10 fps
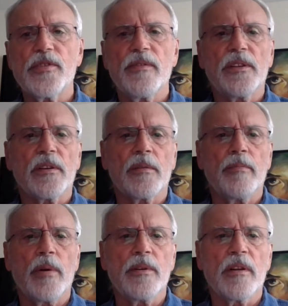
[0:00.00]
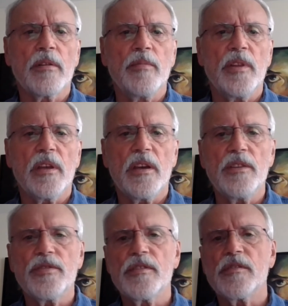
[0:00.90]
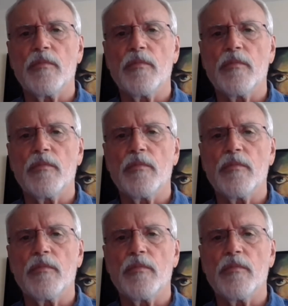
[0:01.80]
of intercomponent communications,